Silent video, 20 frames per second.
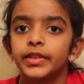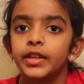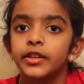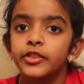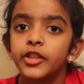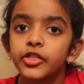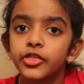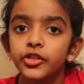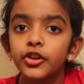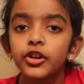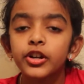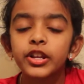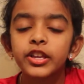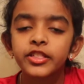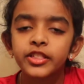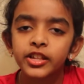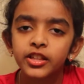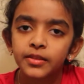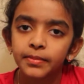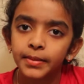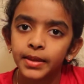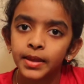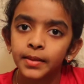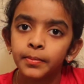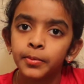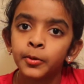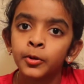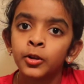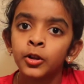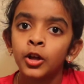the 36
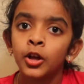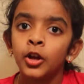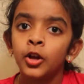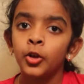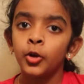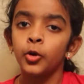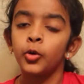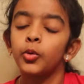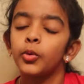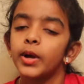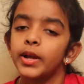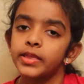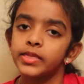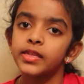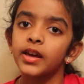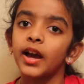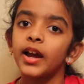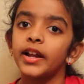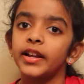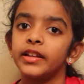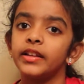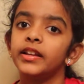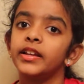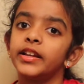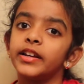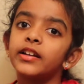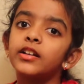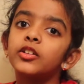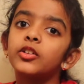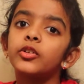people who had died,
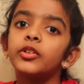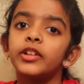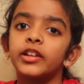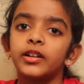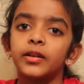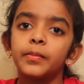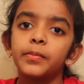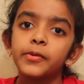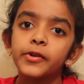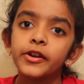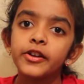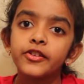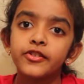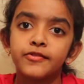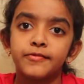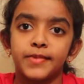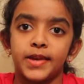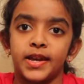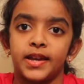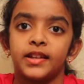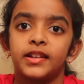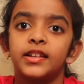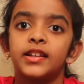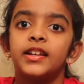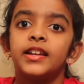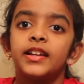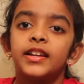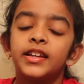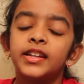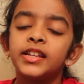including a British man
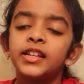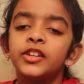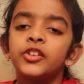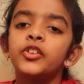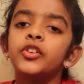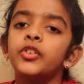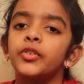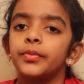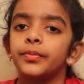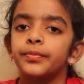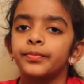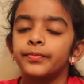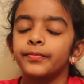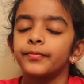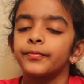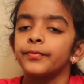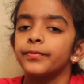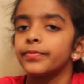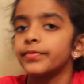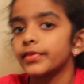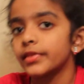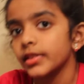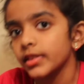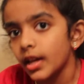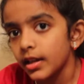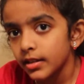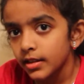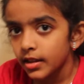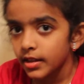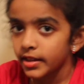he knew.
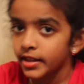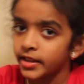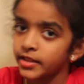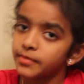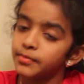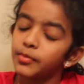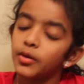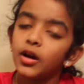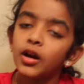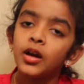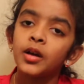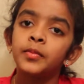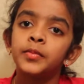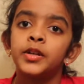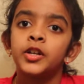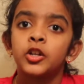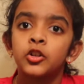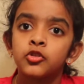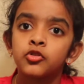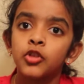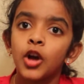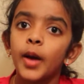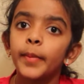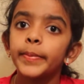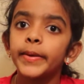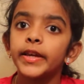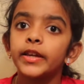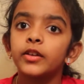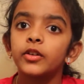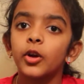His mom
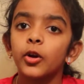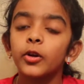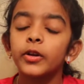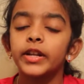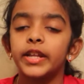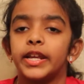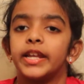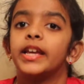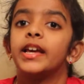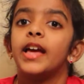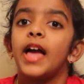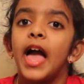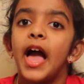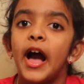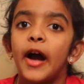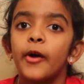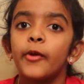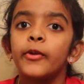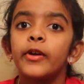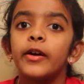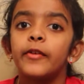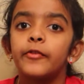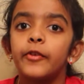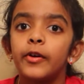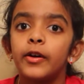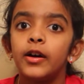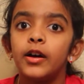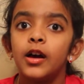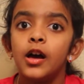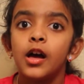dropping Gertie out
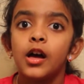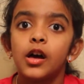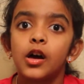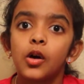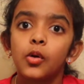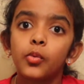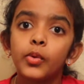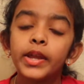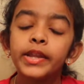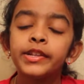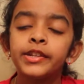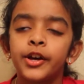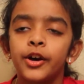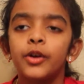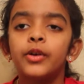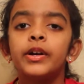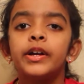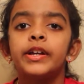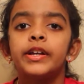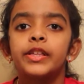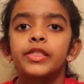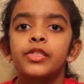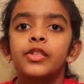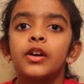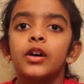of a window to